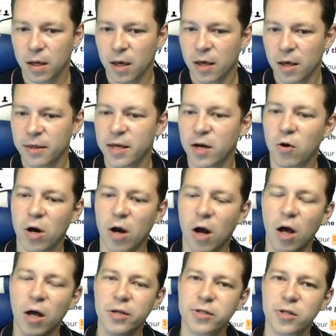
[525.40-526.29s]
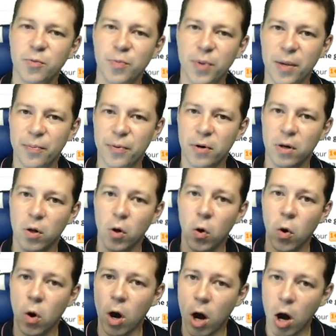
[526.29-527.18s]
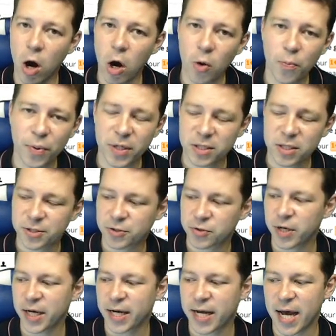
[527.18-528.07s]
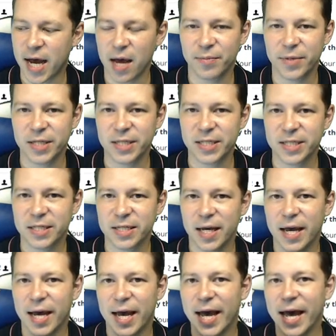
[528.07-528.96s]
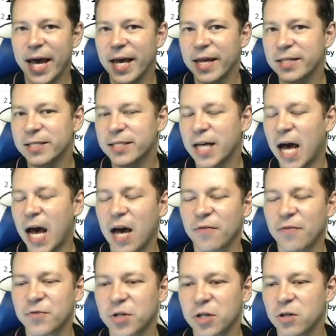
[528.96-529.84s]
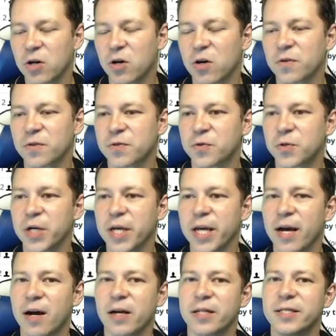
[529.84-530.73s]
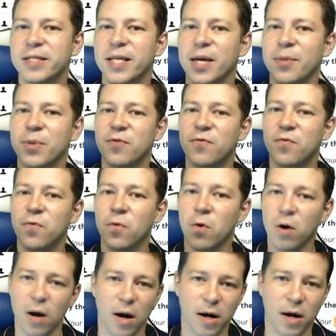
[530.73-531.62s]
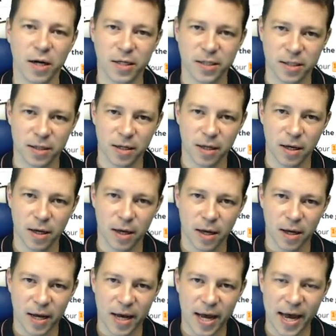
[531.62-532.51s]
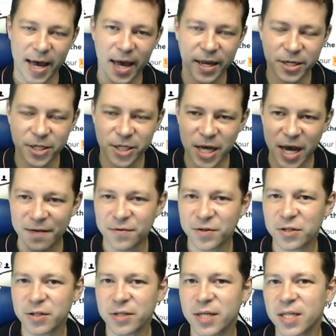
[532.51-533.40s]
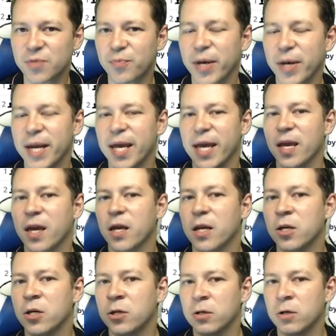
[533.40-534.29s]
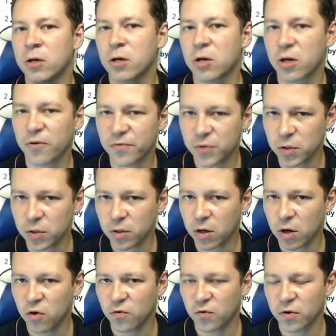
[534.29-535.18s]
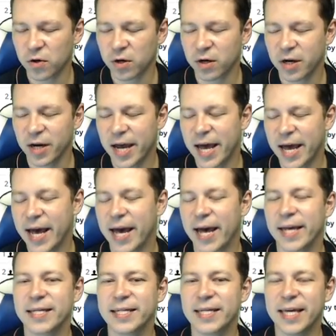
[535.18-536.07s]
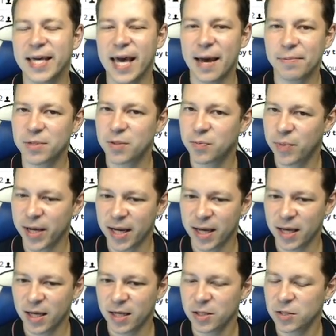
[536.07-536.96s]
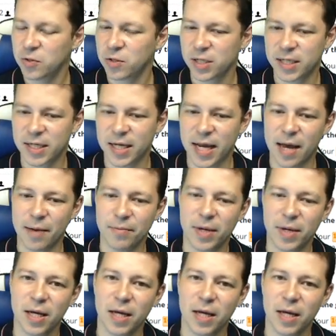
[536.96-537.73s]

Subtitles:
There were also people who opened 3 diamonds, and after North's 3 hearts, they bid 4 hearts. And after this bidding, North took over and kept bidding into a slam.